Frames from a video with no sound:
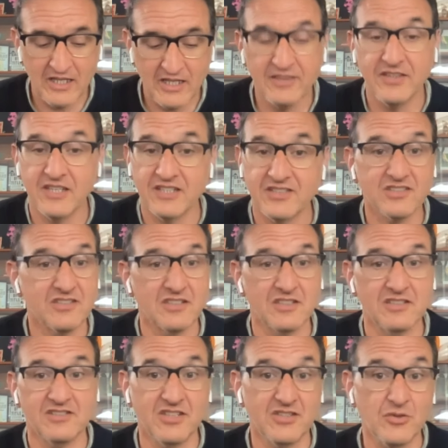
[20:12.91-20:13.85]
in this
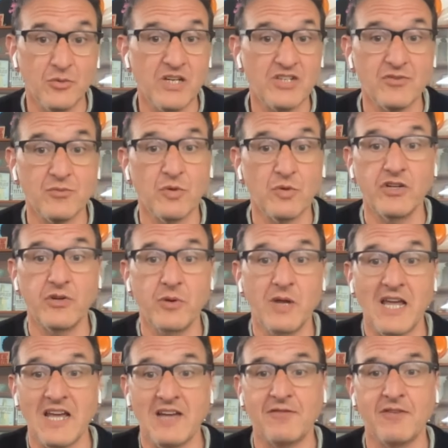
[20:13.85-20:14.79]
situation where you
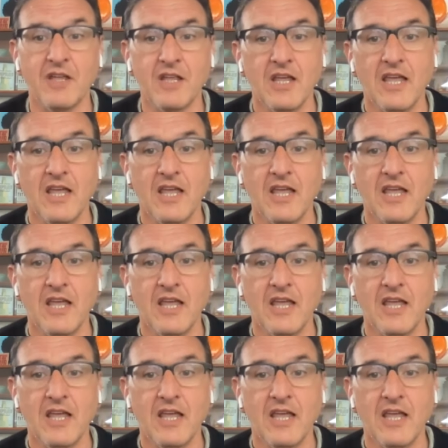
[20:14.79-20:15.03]
have